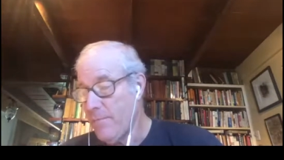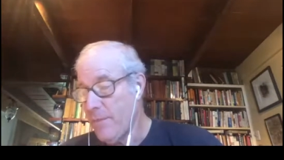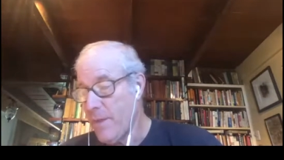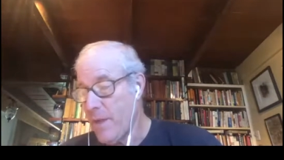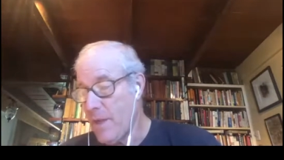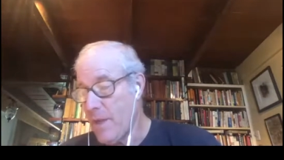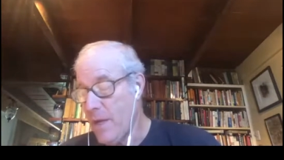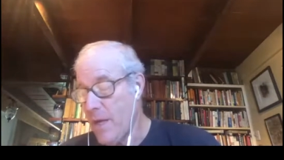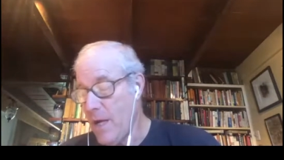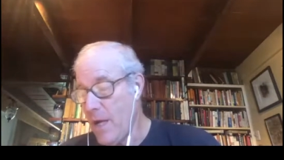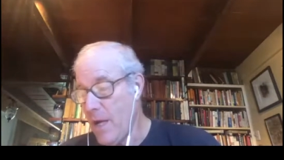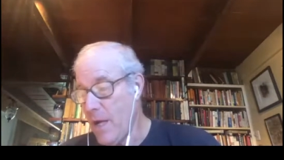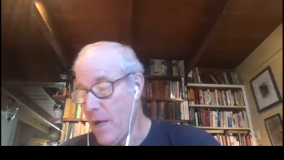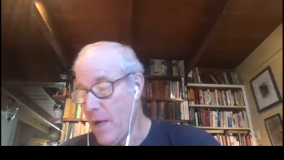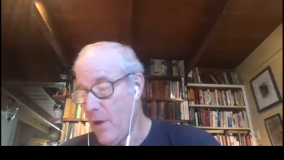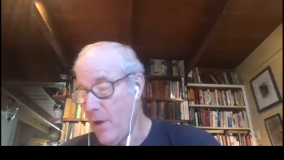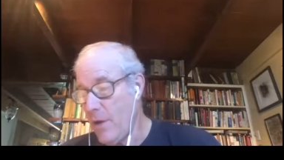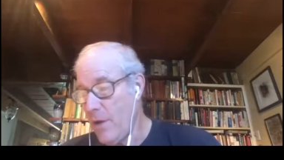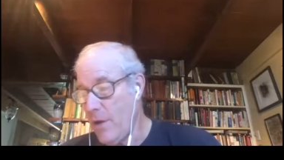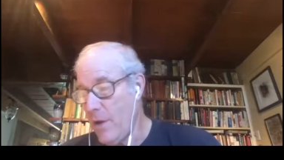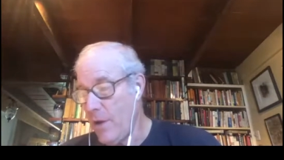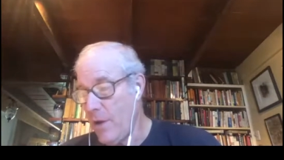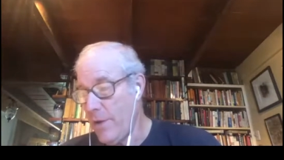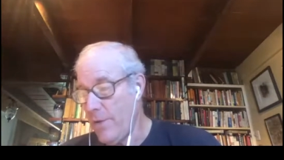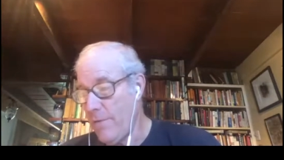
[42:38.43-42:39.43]
uh, on
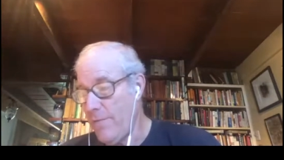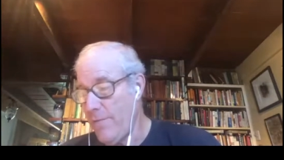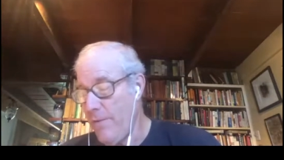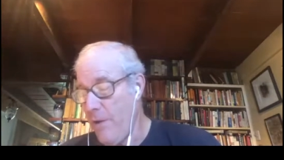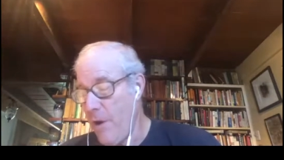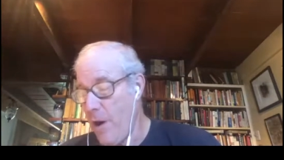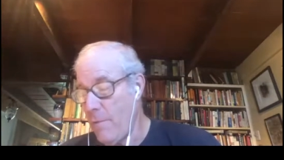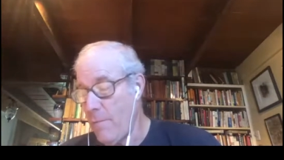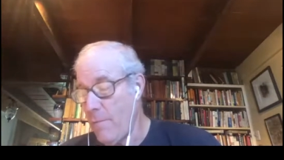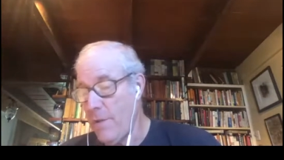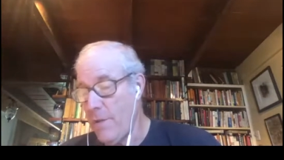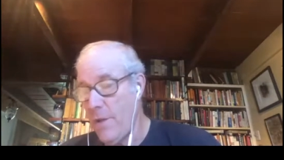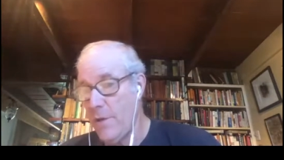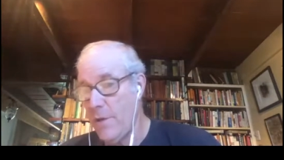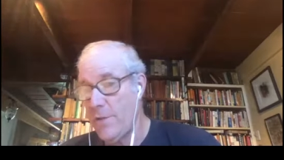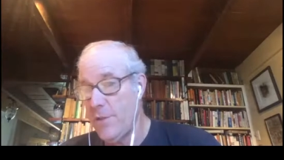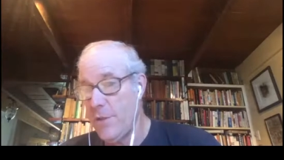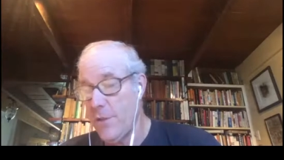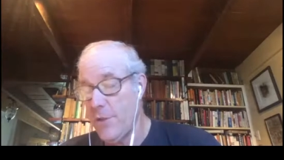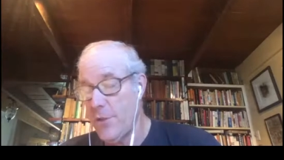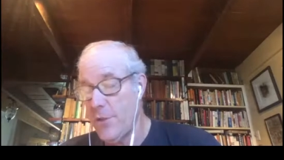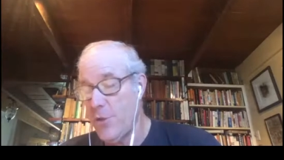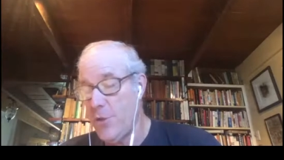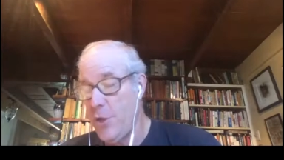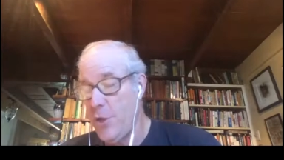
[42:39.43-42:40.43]
on the farm, and there,
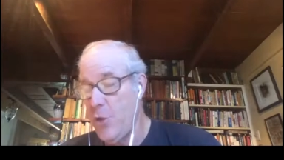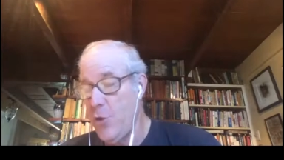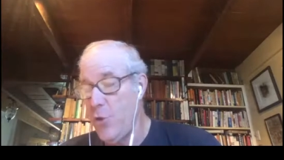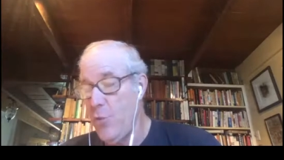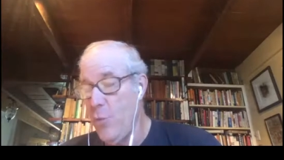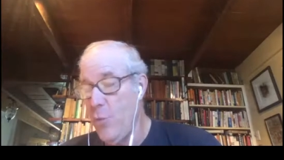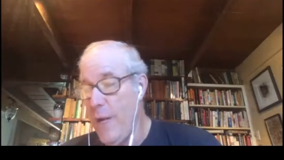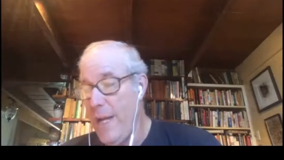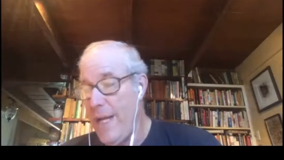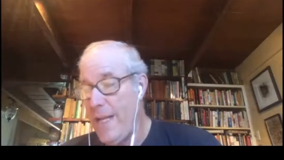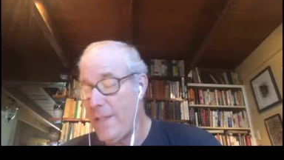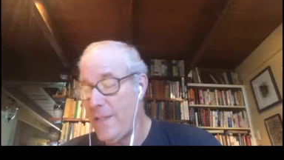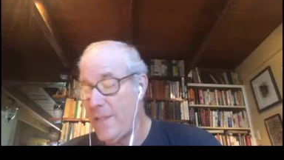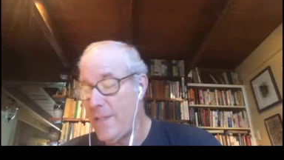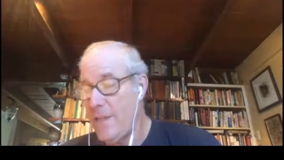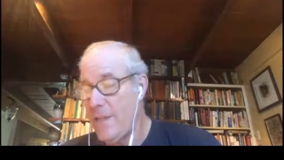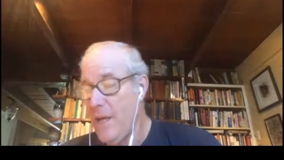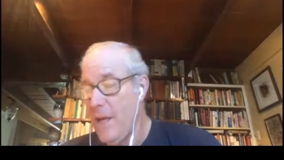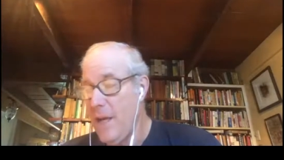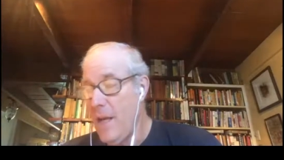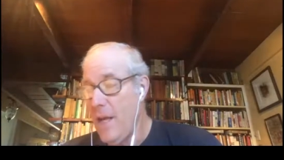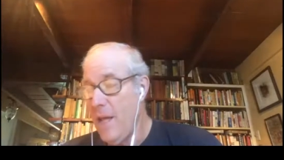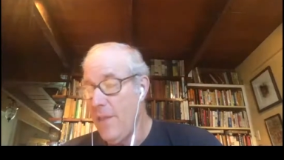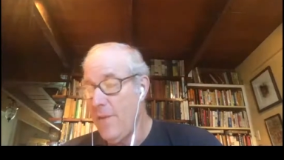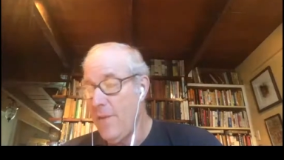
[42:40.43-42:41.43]
there's two weeks
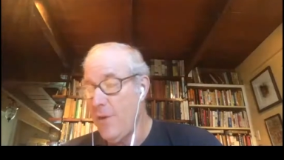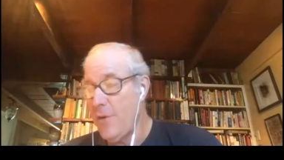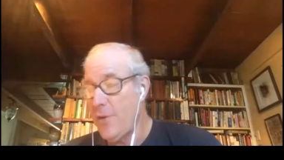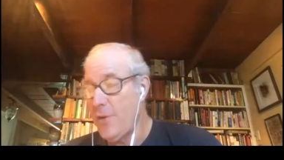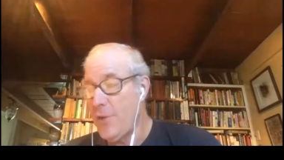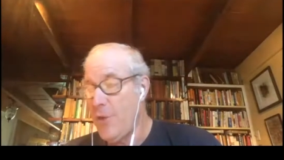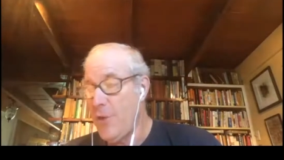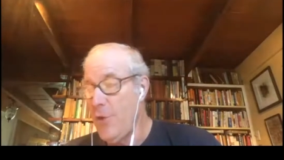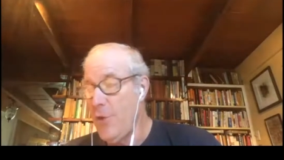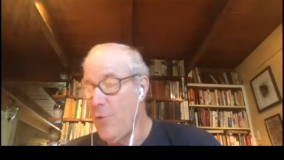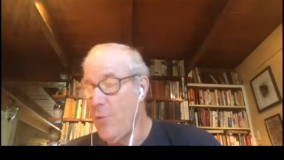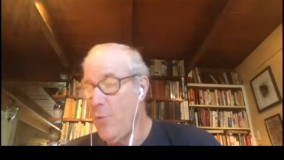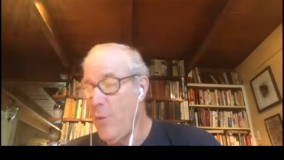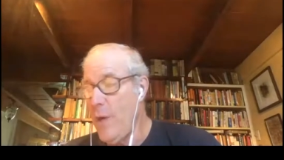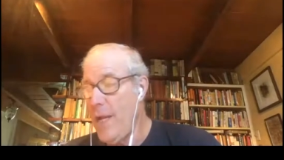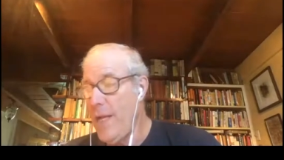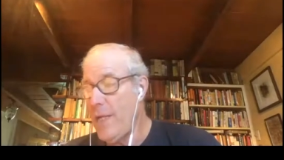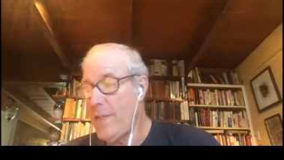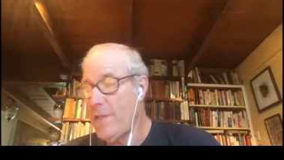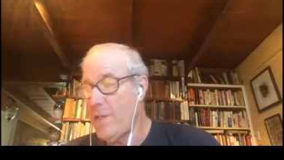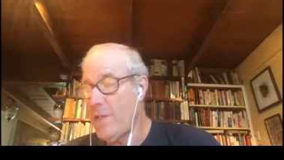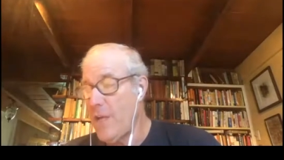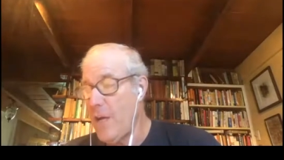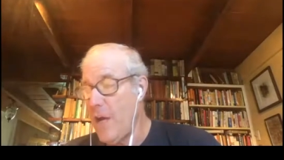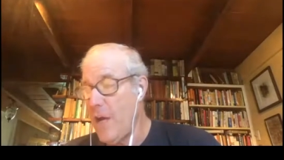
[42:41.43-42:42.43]
there's two
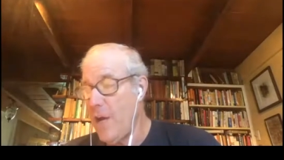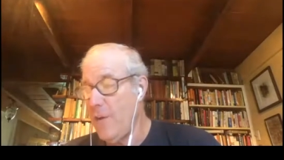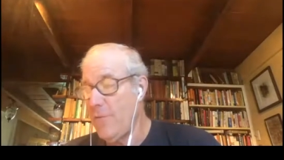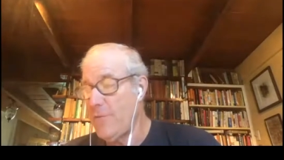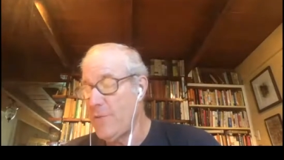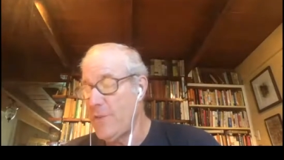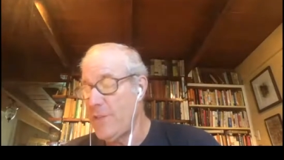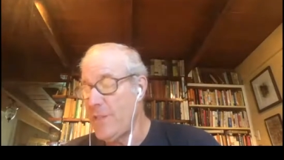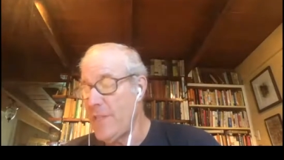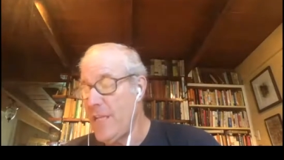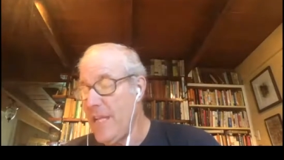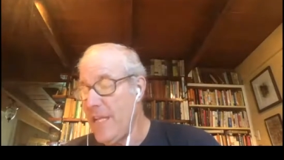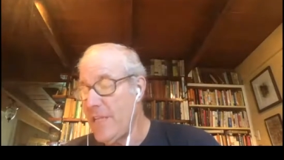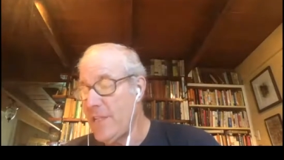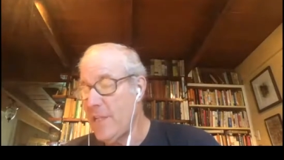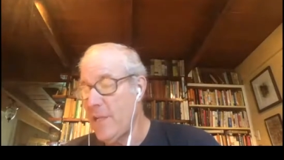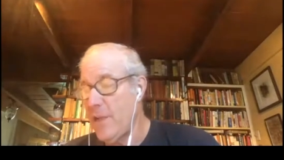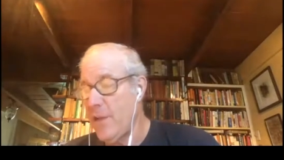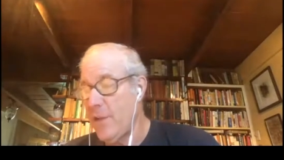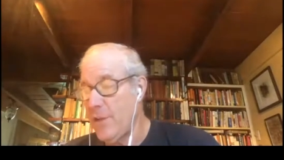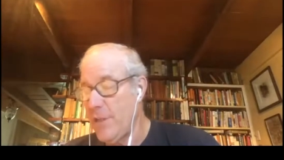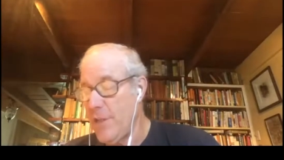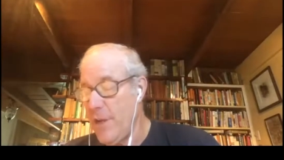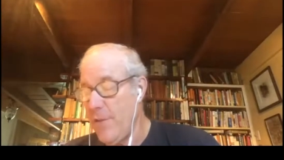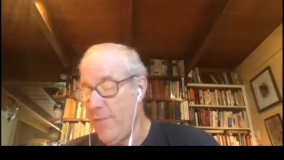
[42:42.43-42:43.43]
weeks of
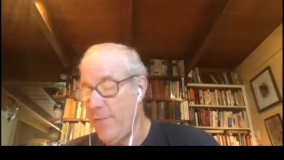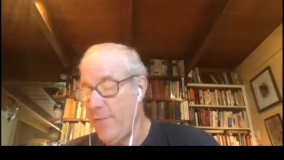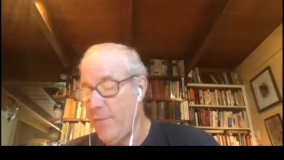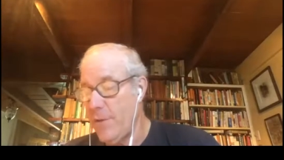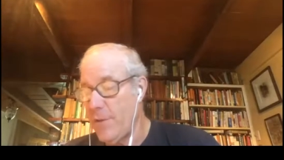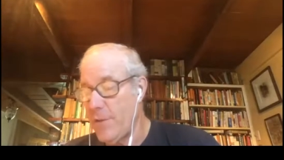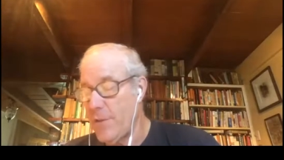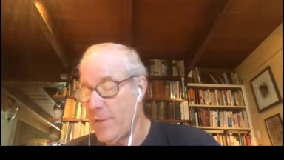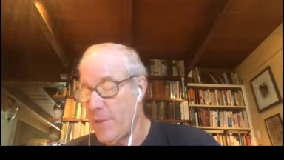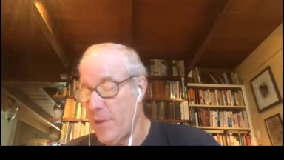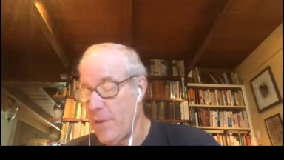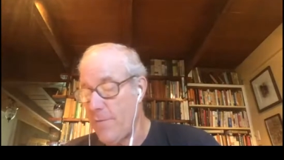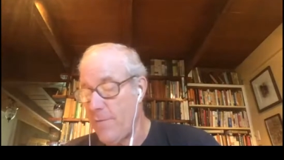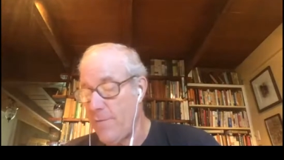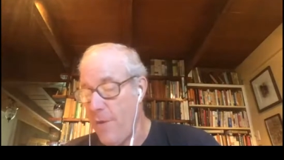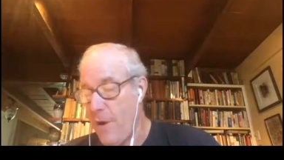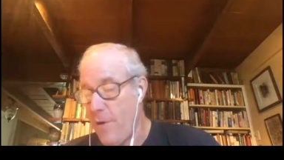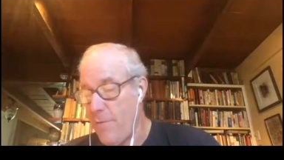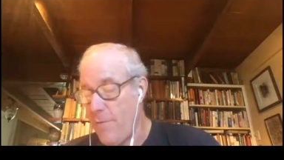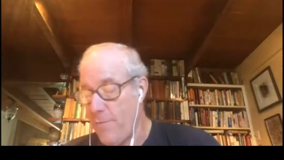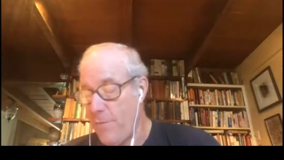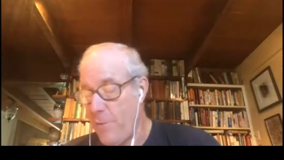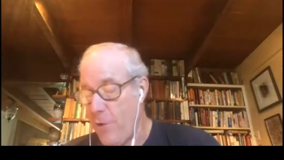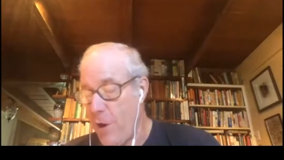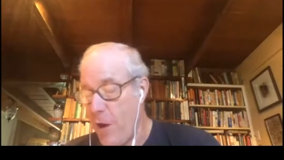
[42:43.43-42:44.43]
seasonal difference of, of
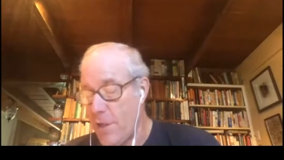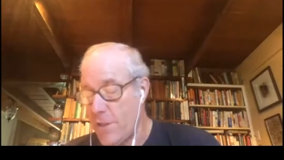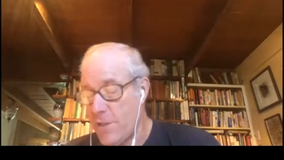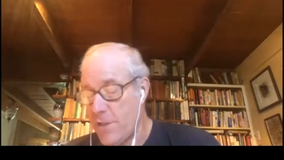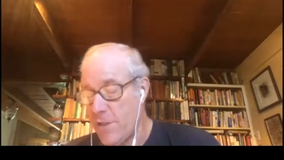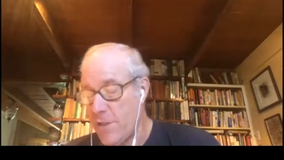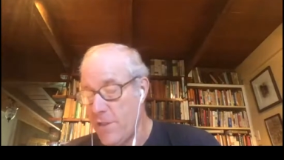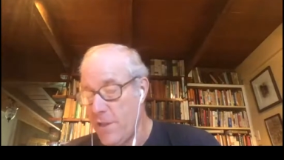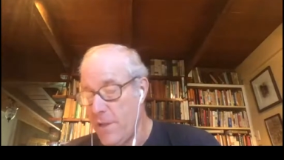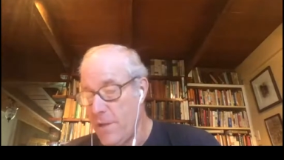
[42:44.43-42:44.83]
frost